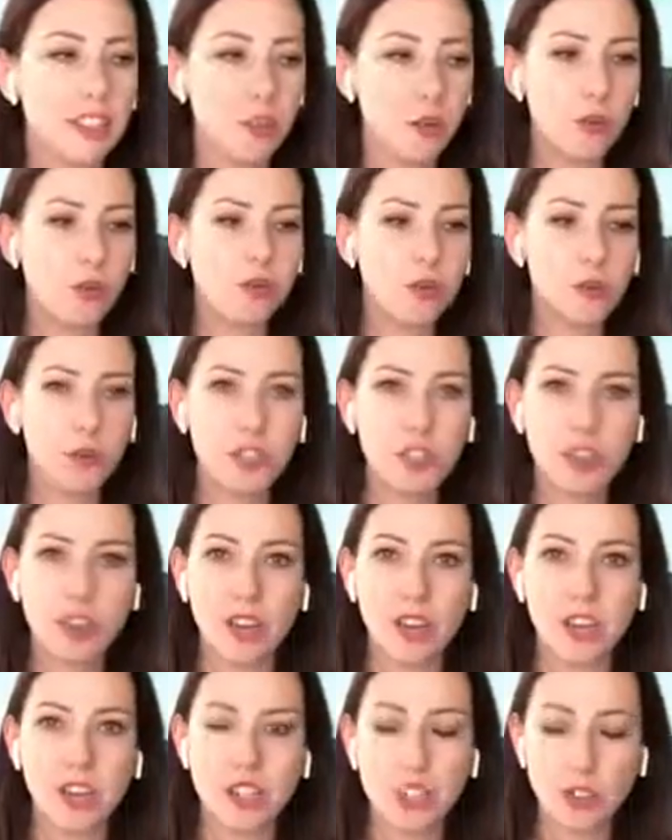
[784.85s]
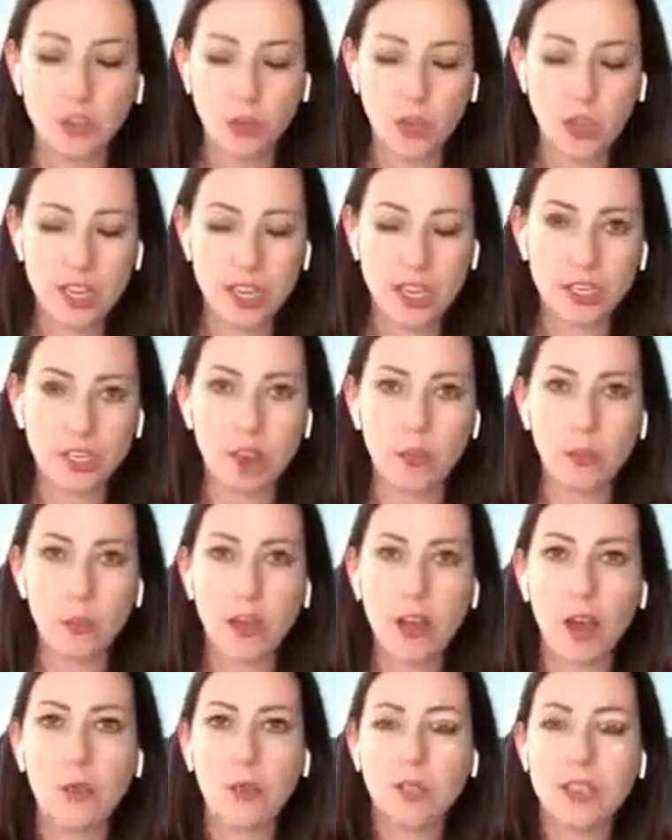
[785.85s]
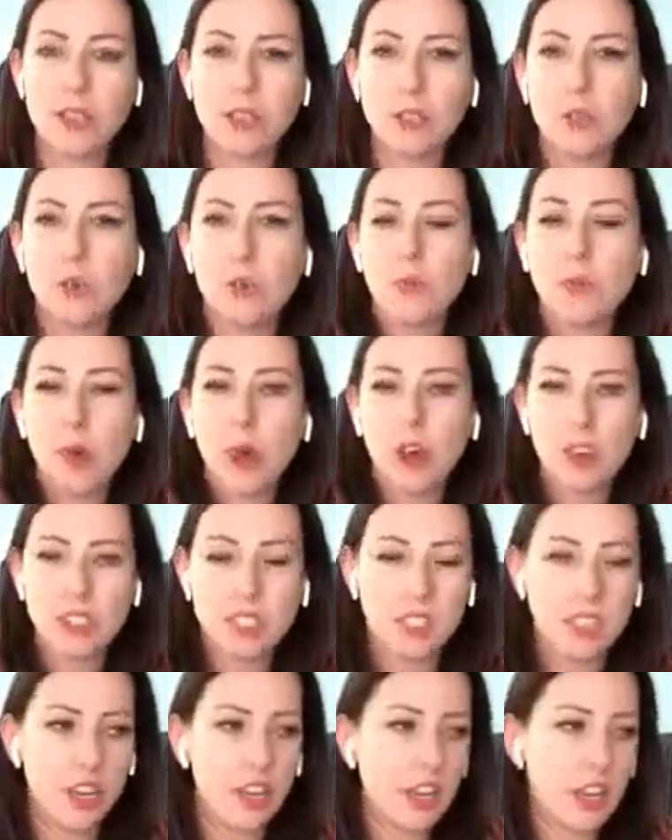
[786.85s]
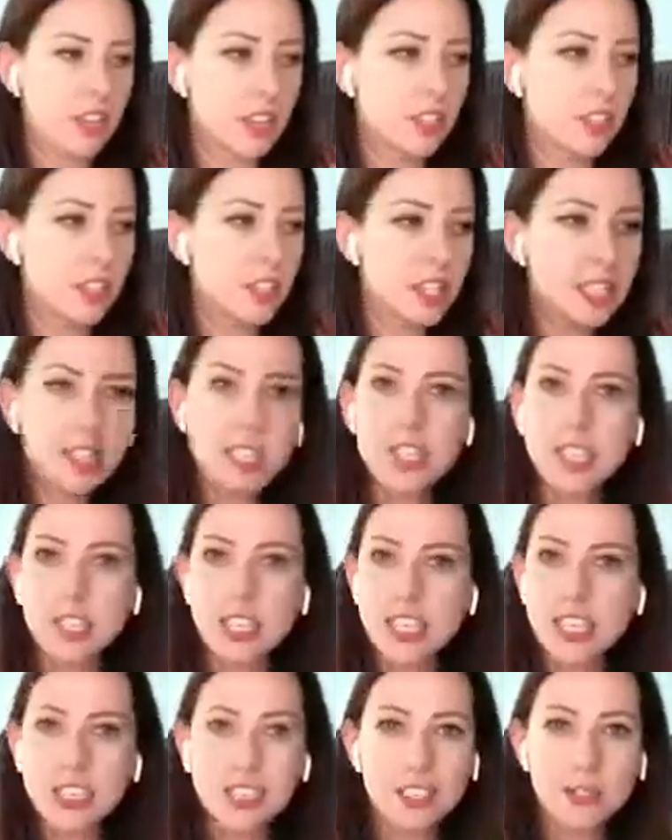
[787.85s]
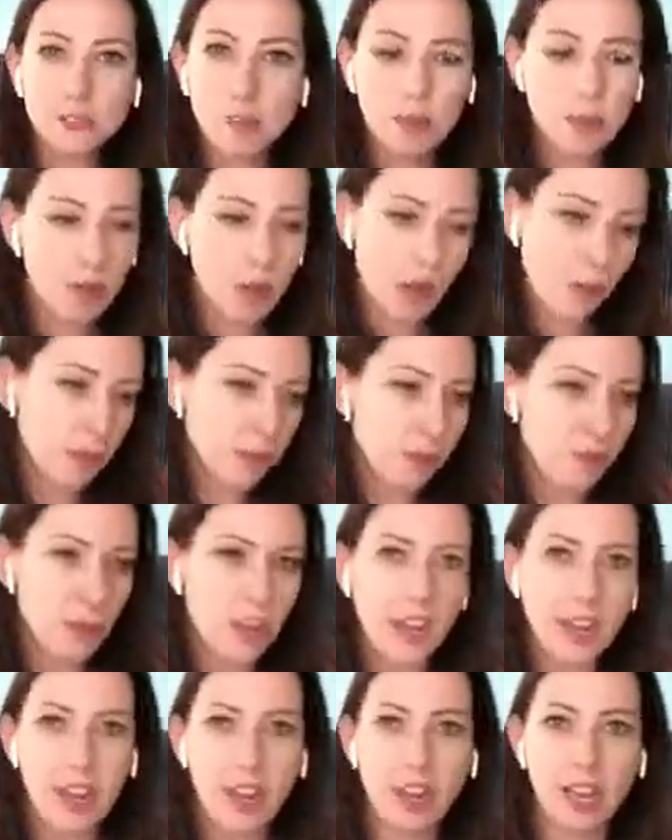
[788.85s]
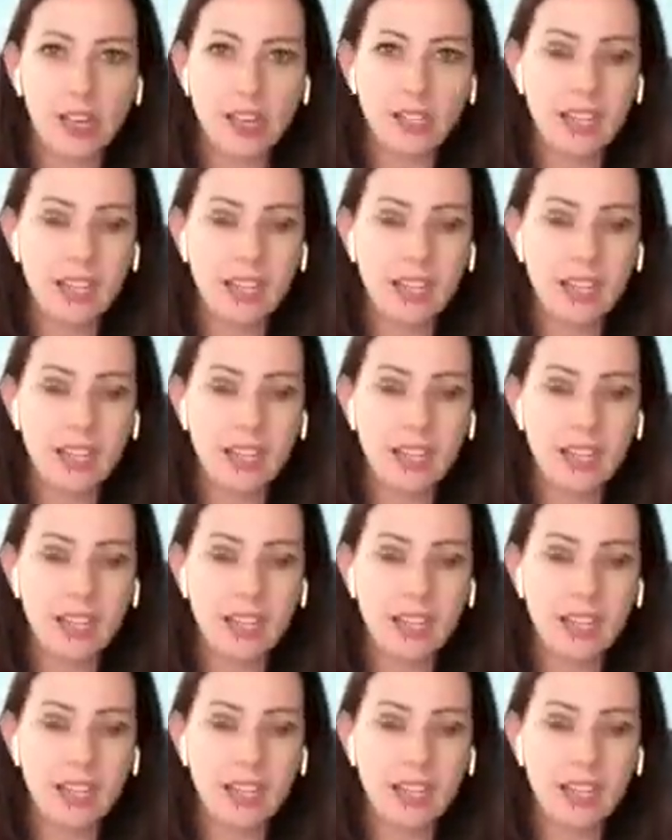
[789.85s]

so often we're trying to squeeze our purpose into a box. It's like, okay, so this is my purpose for right now.